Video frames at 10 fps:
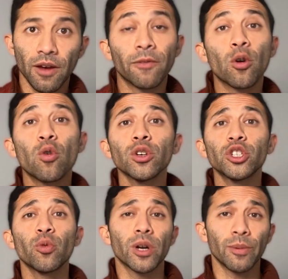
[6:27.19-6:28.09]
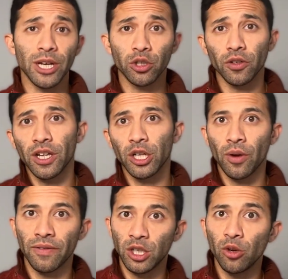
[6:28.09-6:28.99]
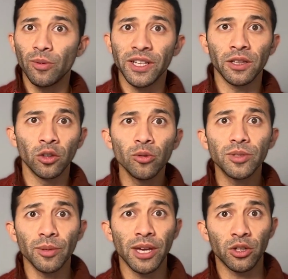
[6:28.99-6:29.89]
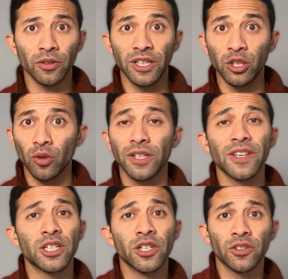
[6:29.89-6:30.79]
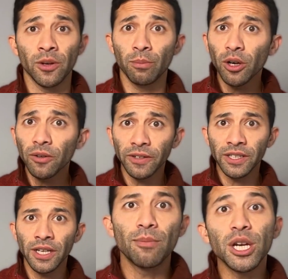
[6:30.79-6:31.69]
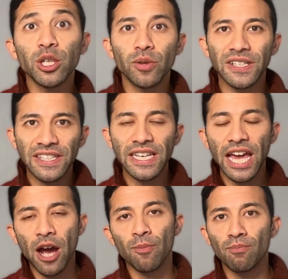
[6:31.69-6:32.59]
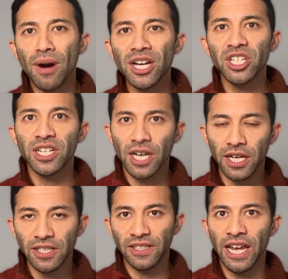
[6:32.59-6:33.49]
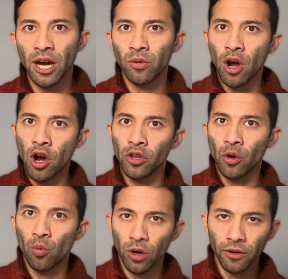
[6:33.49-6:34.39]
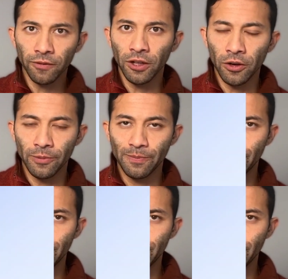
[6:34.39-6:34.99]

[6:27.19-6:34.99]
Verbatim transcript: of course, you want to make sure that you have a human in the loop to make sure these translations are perfect, but you can see how much it cuts down on the workflow.